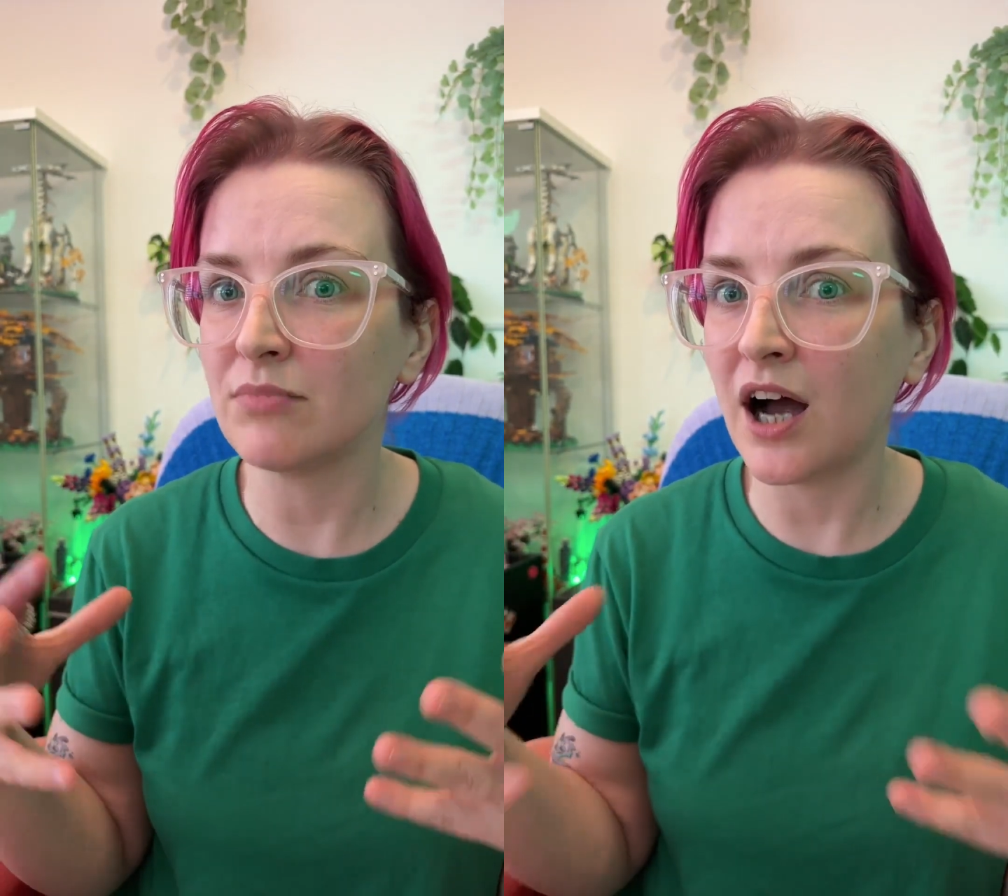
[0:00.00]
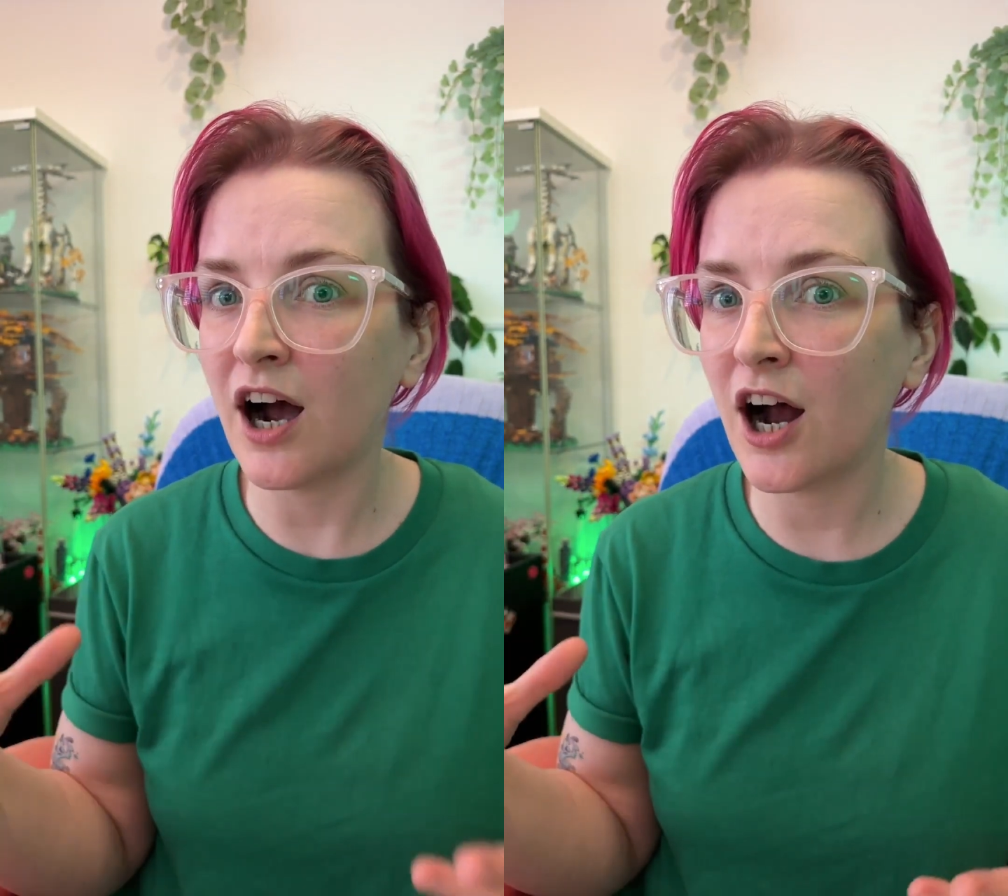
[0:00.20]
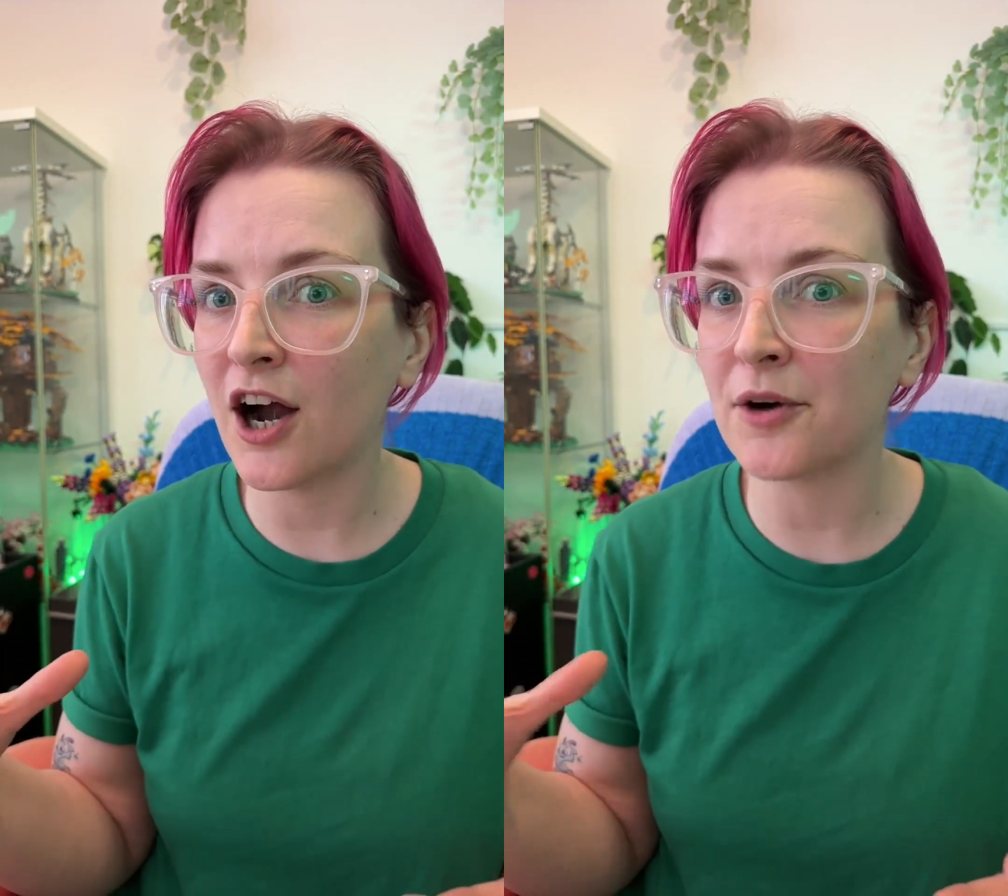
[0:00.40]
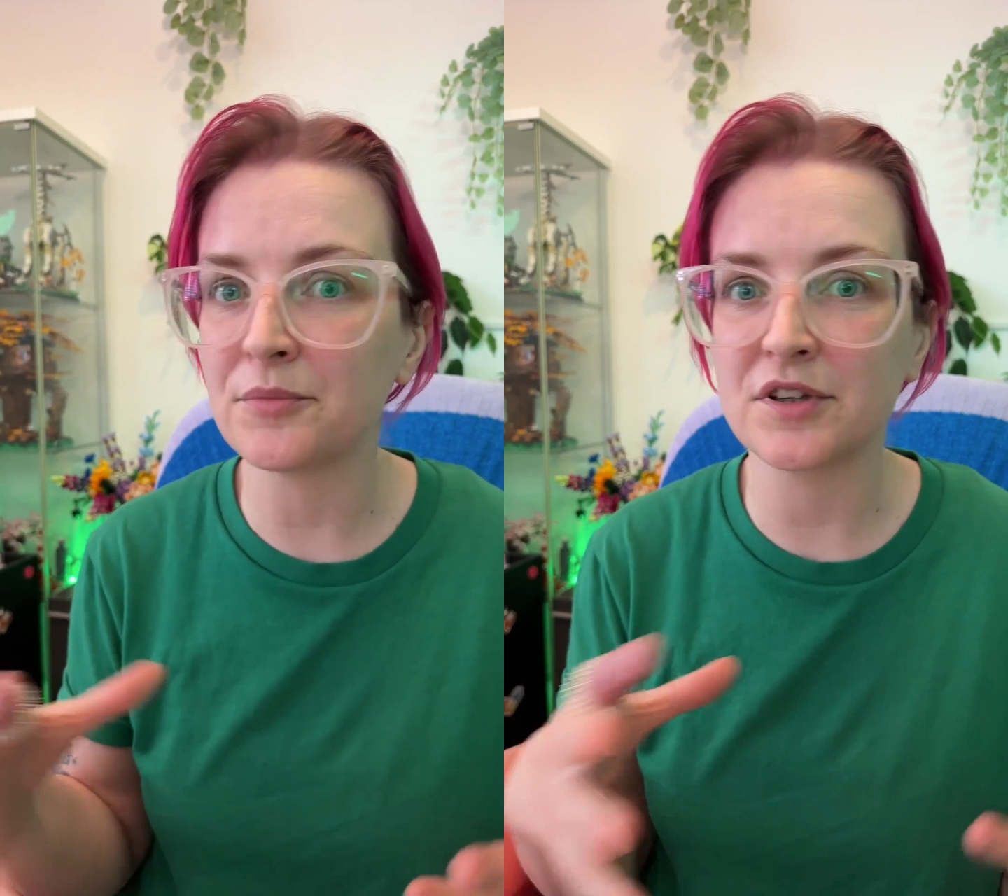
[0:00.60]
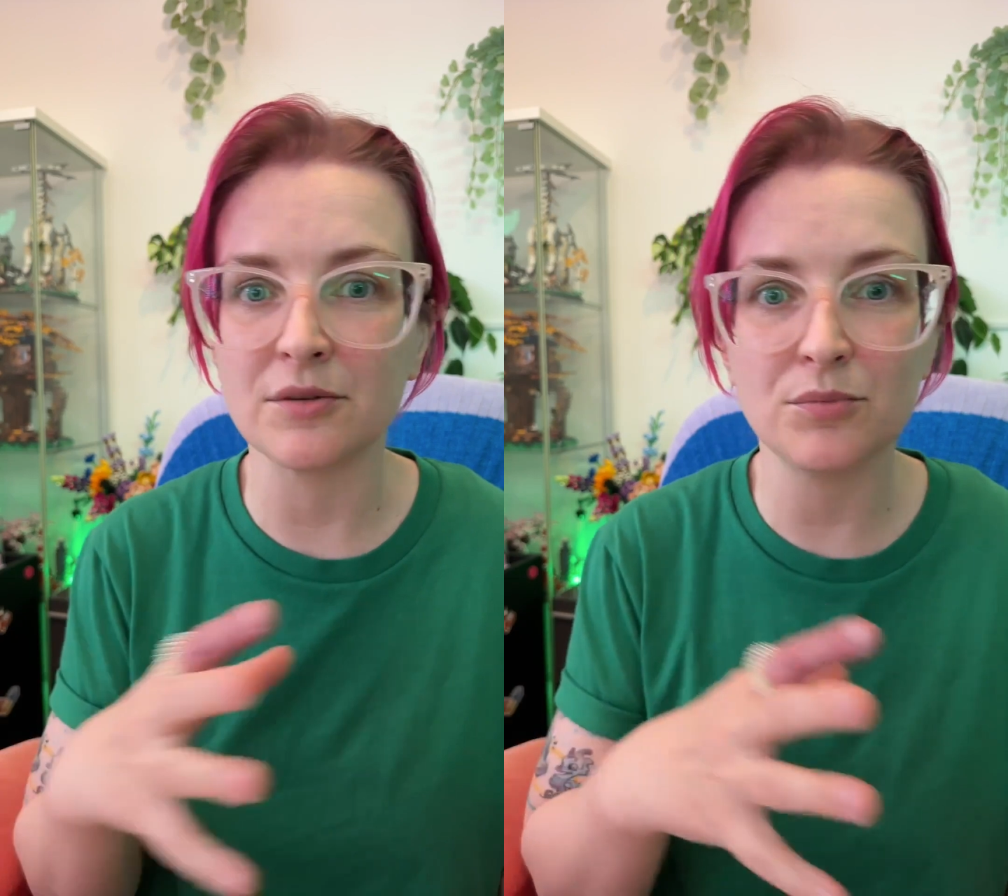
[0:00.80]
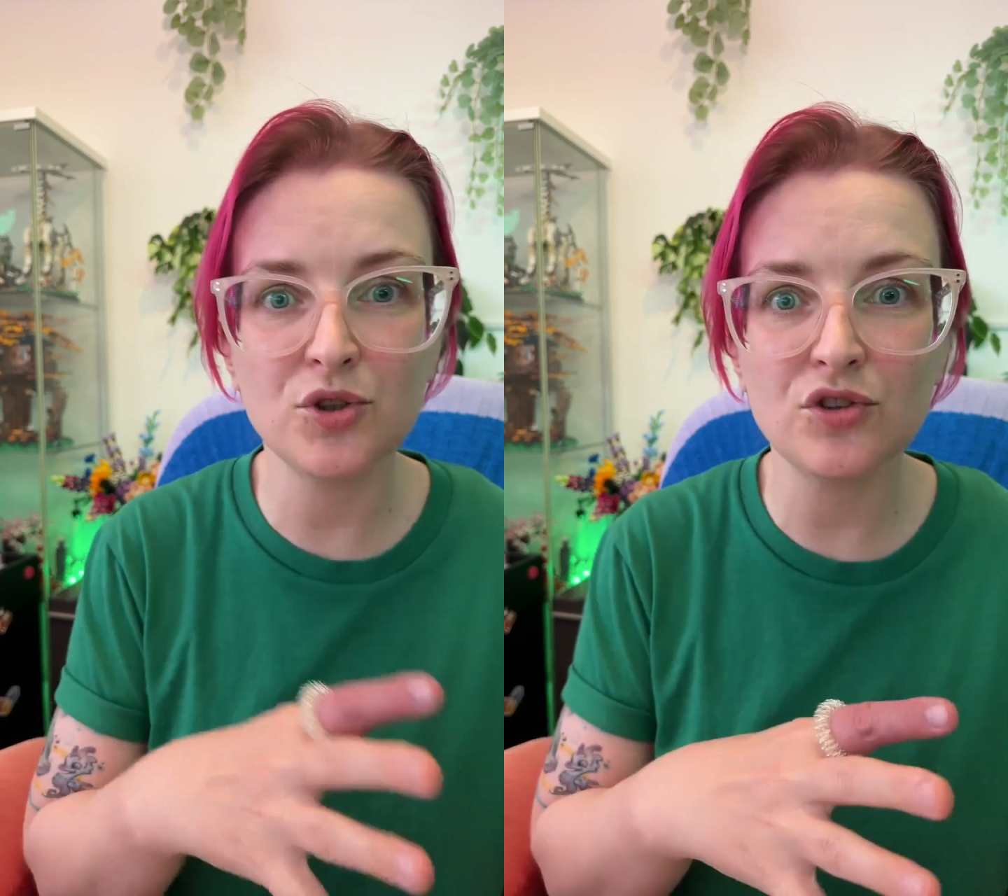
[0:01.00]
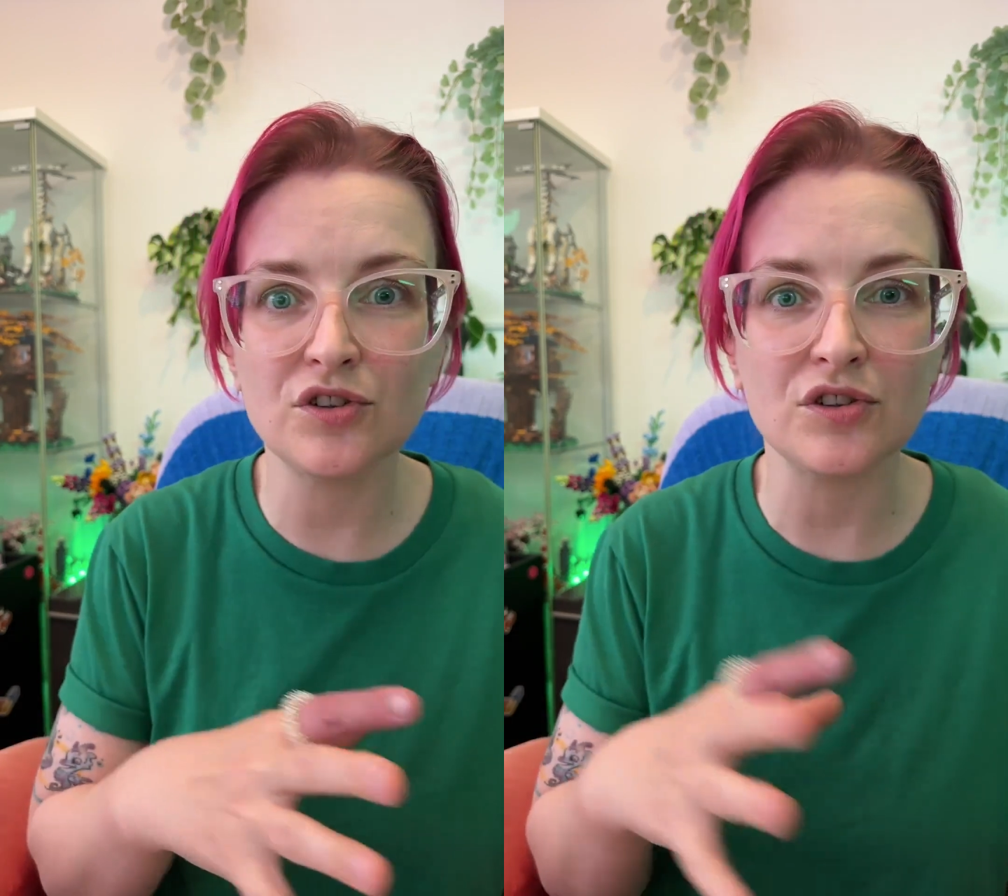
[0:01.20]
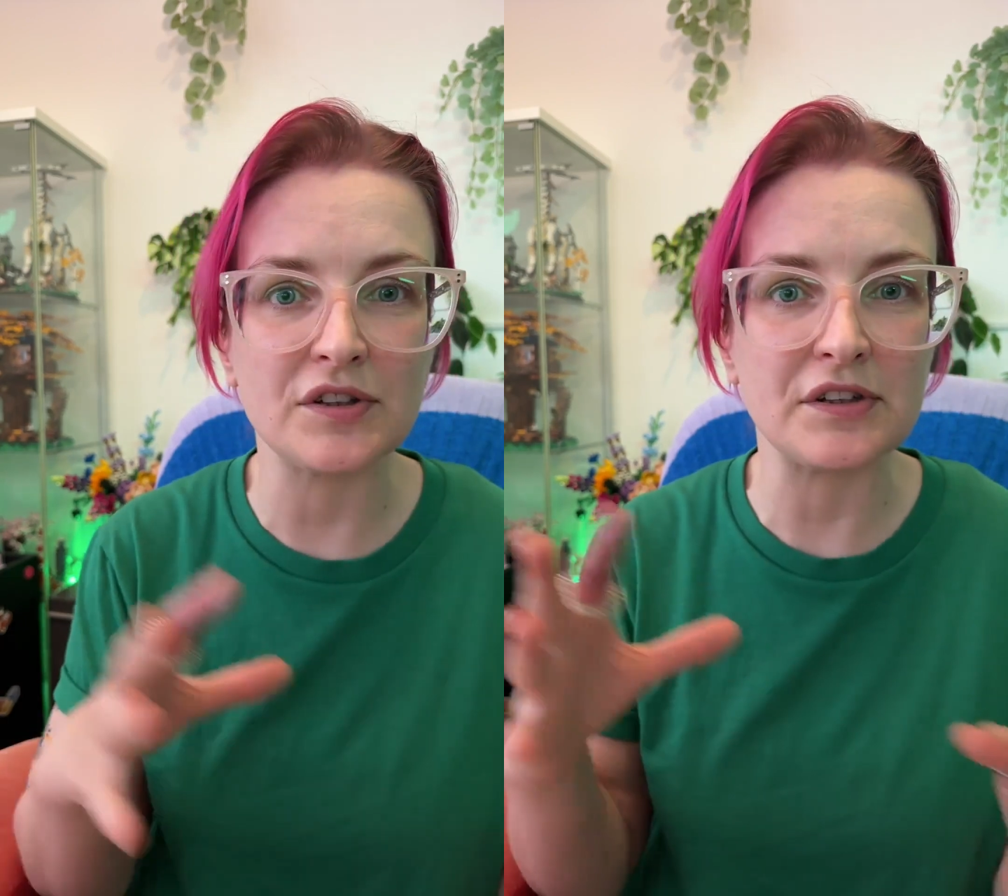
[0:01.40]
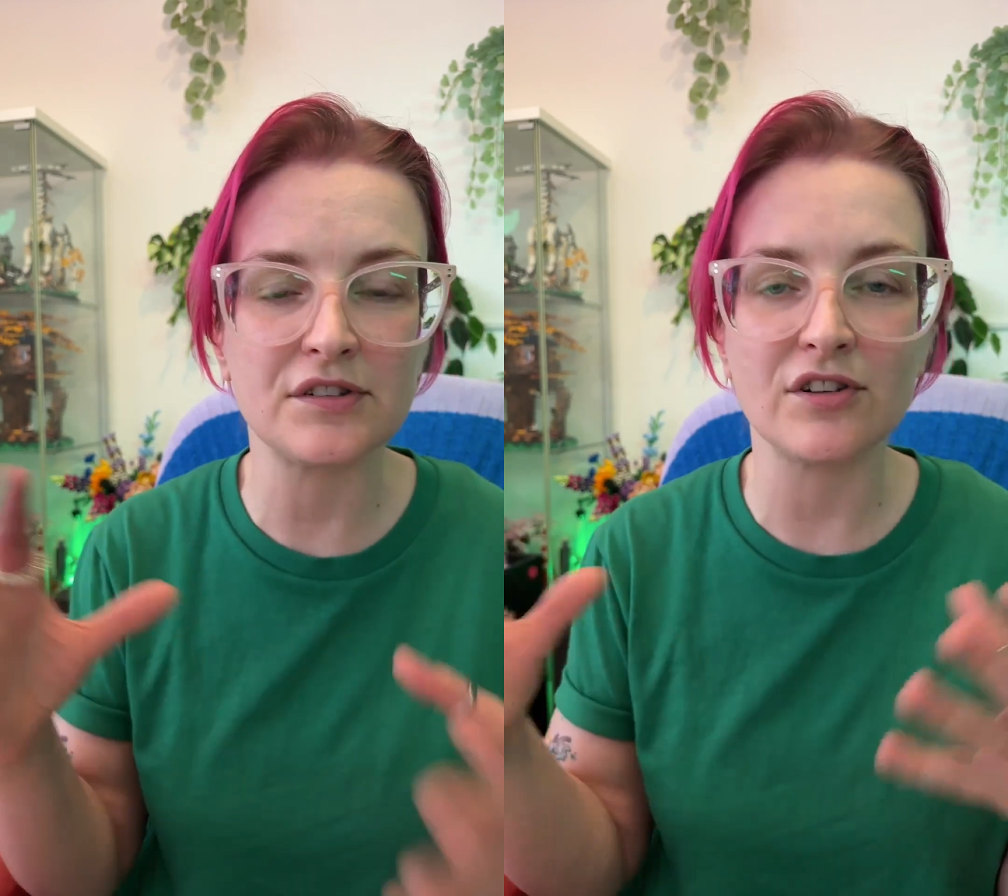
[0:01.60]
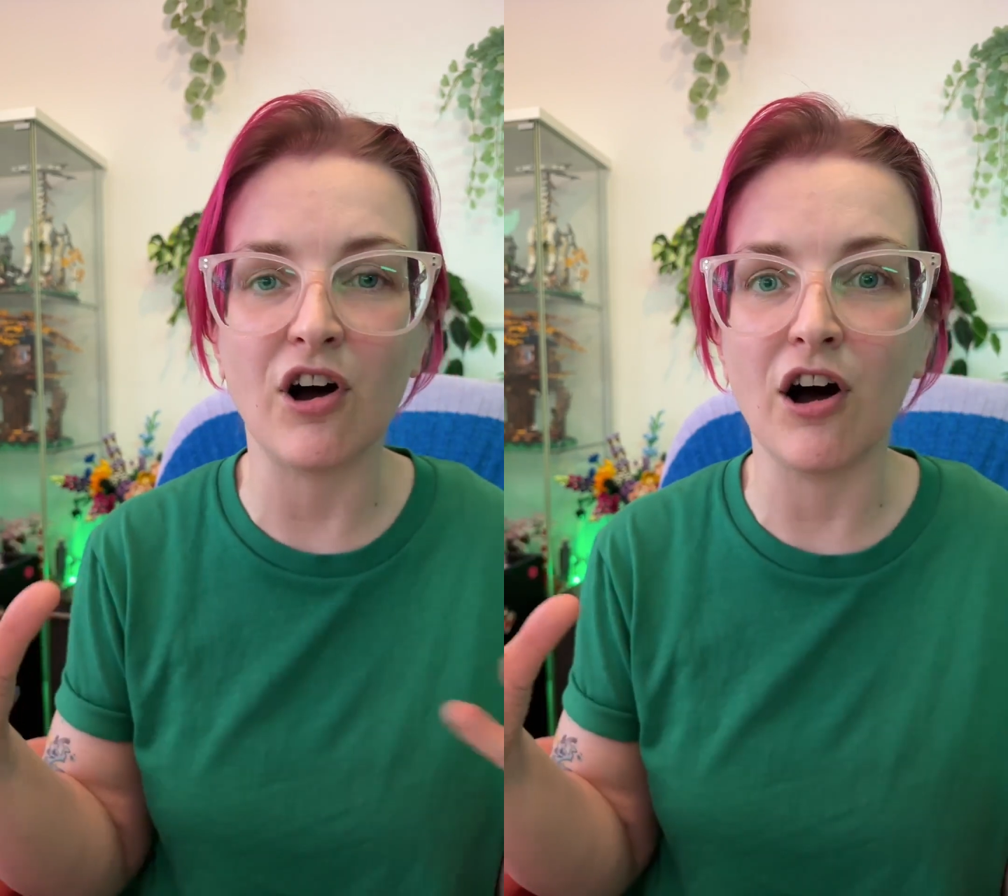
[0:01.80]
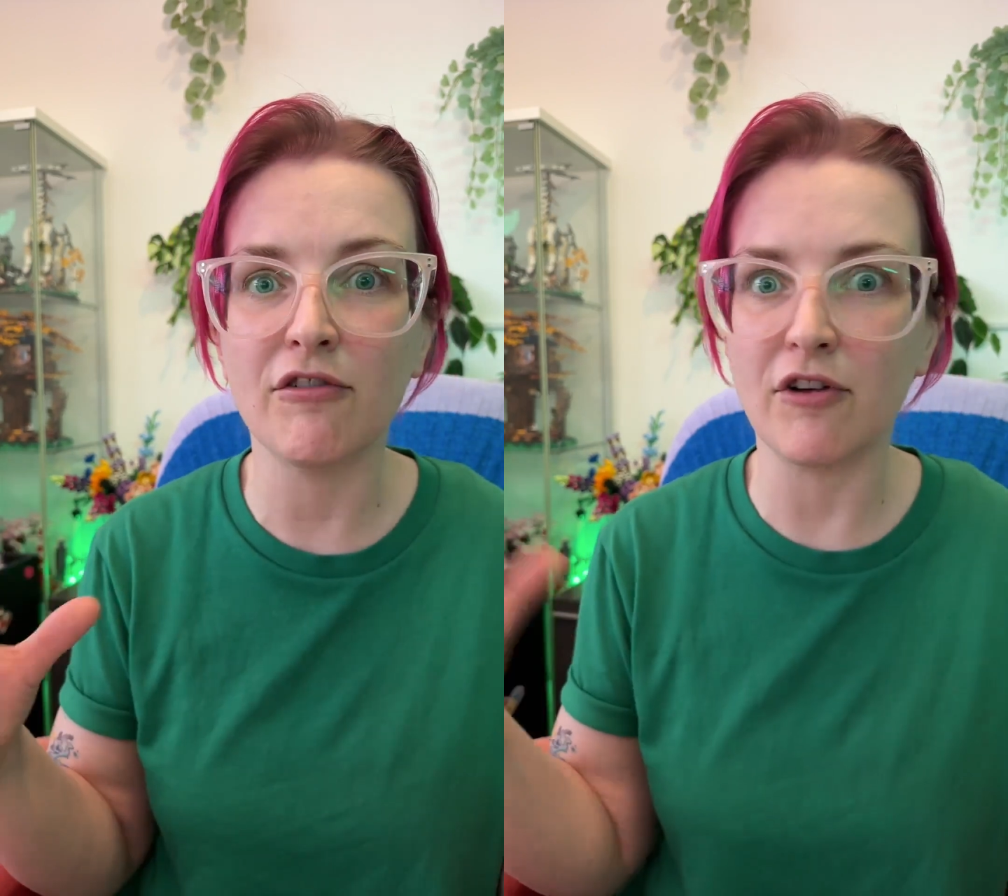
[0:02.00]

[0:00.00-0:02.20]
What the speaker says: harms and misuses of